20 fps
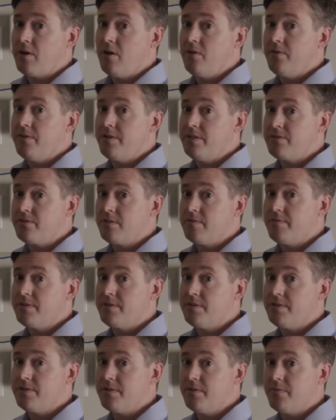all these
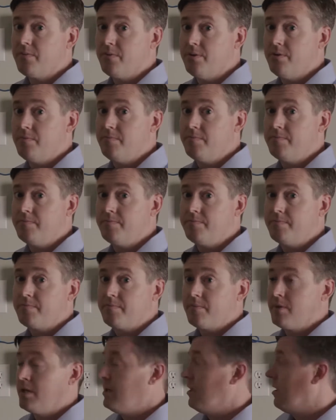services in the room.
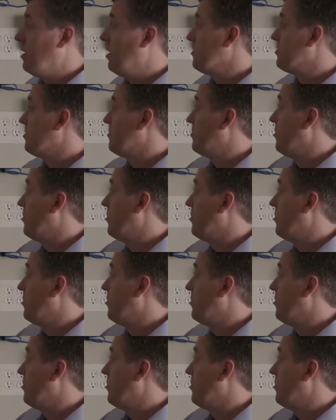I'll also